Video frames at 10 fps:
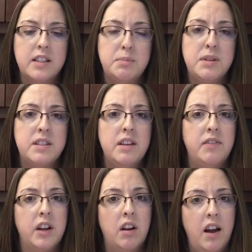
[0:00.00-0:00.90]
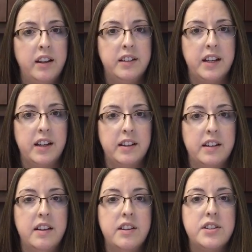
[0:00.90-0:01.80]
specific
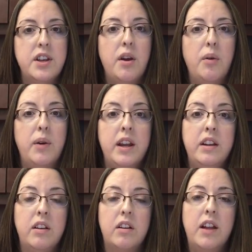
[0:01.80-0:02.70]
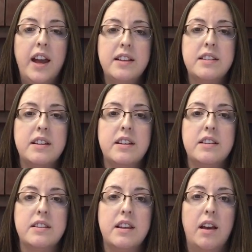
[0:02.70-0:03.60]
content. So in your
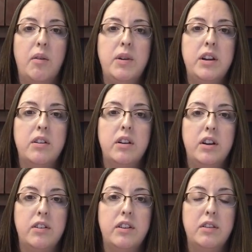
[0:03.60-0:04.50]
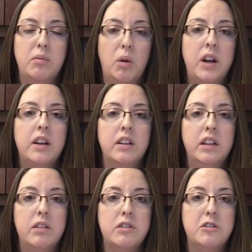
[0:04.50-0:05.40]
classes, when you're working on
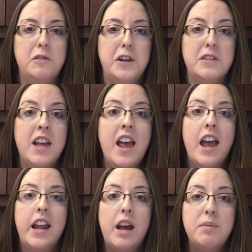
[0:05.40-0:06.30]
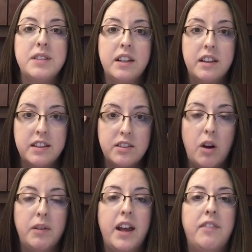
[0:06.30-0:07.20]
literature reviews, it helps to
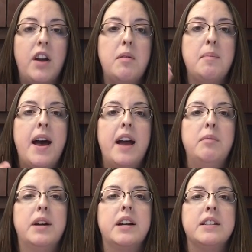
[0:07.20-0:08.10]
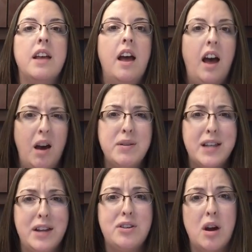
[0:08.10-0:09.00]
start with that frame of mind, because I
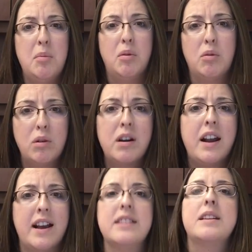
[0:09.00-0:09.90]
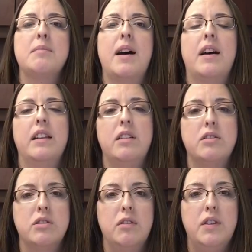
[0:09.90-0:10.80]
always had trouble organizing my
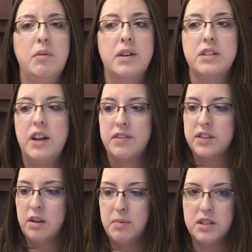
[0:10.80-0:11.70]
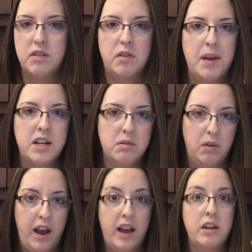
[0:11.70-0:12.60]
literature review because you have so much information.
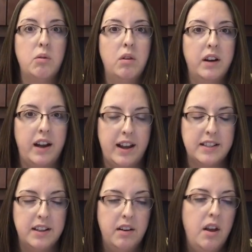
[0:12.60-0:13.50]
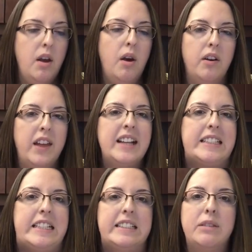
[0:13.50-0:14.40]
Well, how do you organize it? Well,
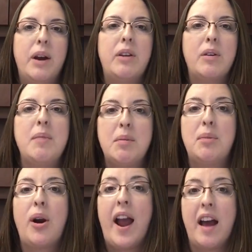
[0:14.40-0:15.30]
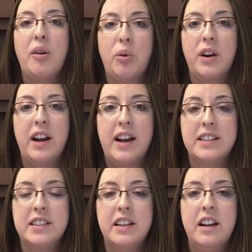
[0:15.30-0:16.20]
that's an easy way to remember how to
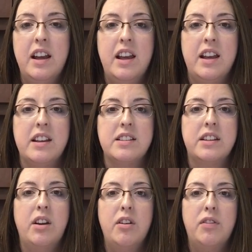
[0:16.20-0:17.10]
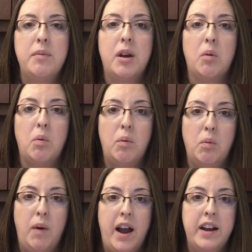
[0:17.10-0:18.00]
organize it, is go from your
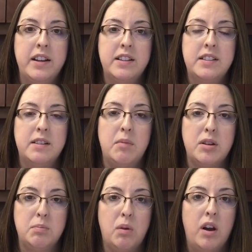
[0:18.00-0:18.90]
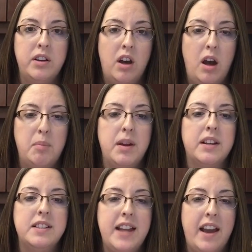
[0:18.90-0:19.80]
widest, most broad
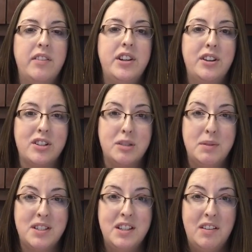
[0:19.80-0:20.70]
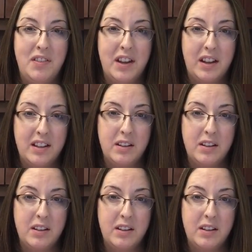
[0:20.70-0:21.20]
topics down to your specific